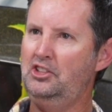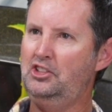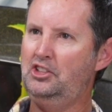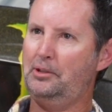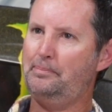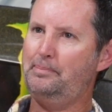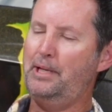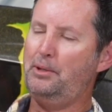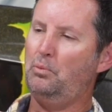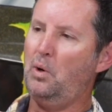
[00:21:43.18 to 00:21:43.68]

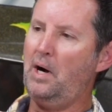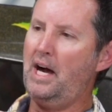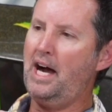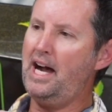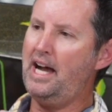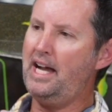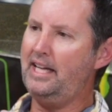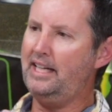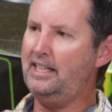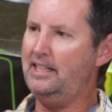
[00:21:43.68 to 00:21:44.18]
took me
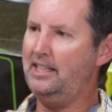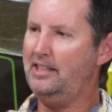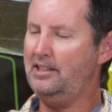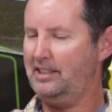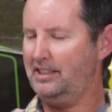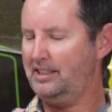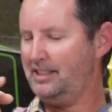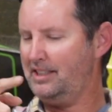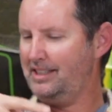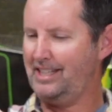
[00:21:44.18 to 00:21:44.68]
wide,
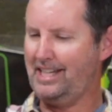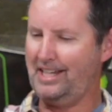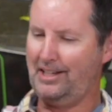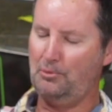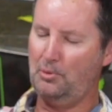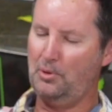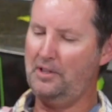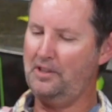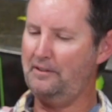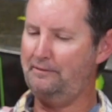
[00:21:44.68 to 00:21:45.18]

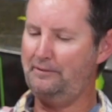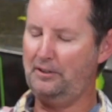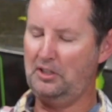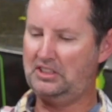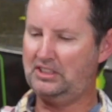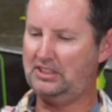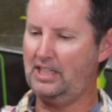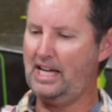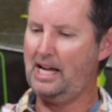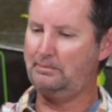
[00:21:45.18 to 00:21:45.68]
like one of the
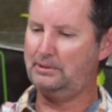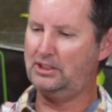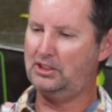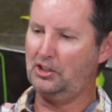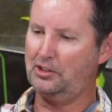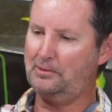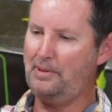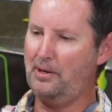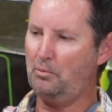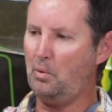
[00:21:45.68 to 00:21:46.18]
first laps,
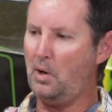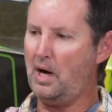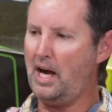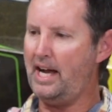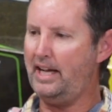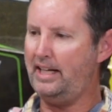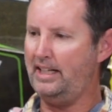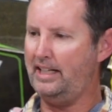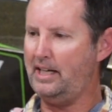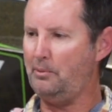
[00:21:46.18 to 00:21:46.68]
took me
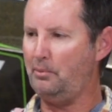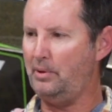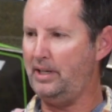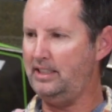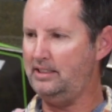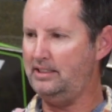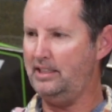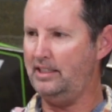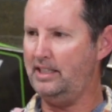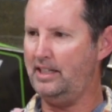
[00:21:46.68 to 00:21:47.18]
wide, and I
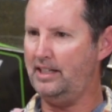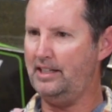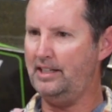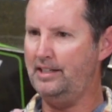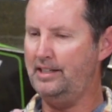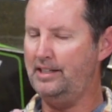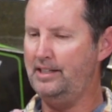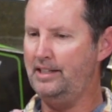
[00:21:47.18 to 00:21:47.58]
went into the